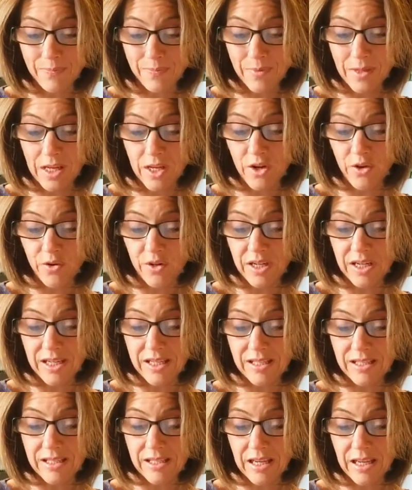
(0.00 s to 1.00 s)

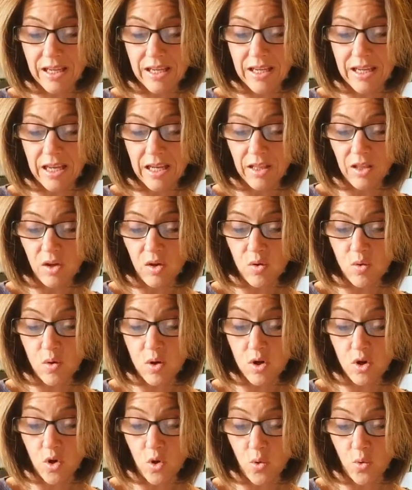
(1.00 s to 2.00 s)
Ingredients: yellow
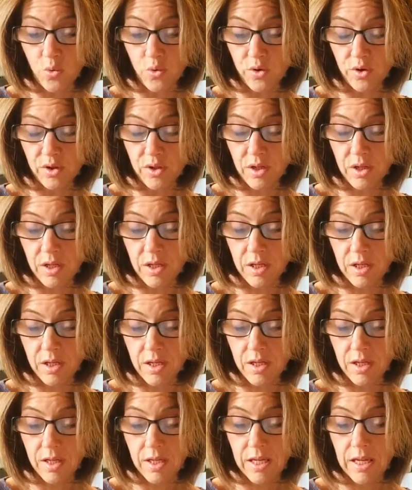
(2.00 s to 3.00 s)
corn,
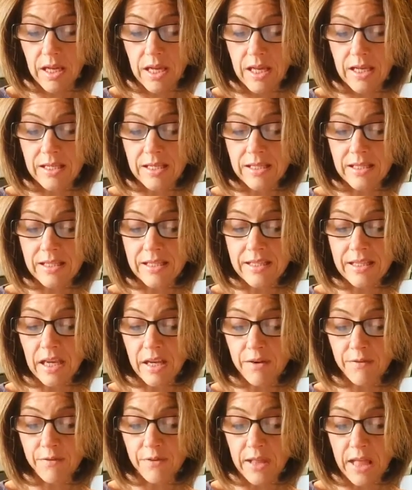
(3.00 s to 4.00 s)

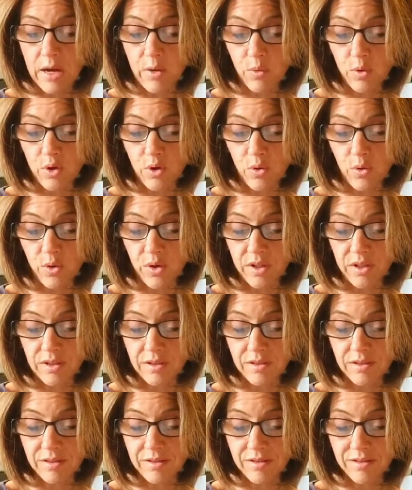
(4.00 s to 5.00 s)
sunflower oil,
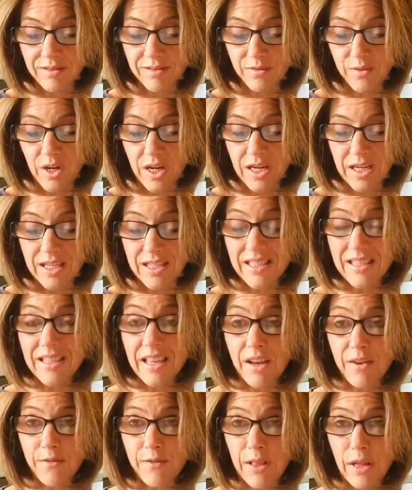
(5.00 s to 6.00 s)
right?
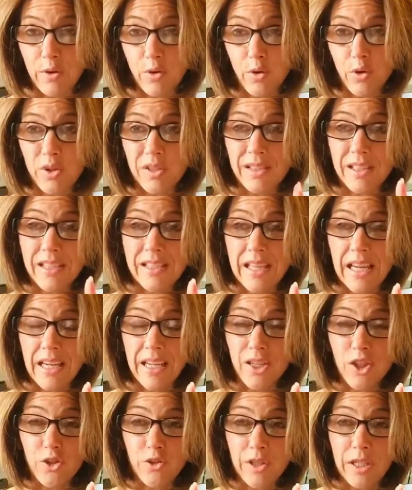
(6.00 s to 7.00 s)
Sunflower oil. It's the second
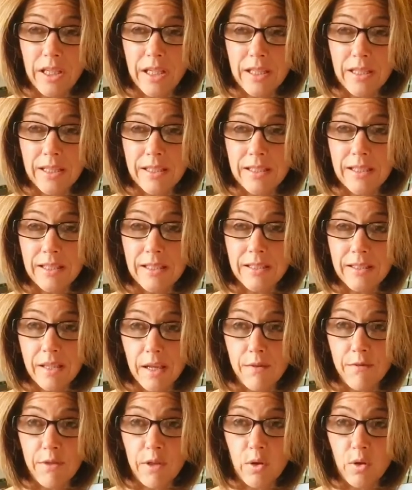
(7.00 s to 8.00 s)
ingredient listed,
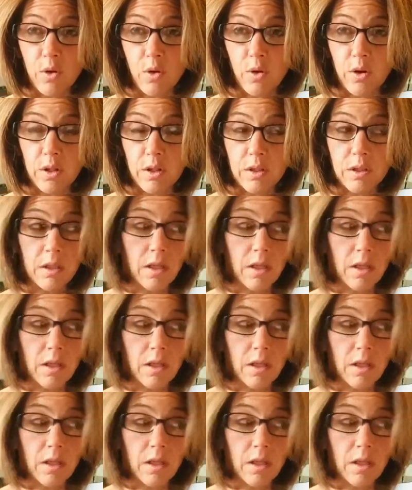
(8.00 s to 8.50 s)
sunflower oil.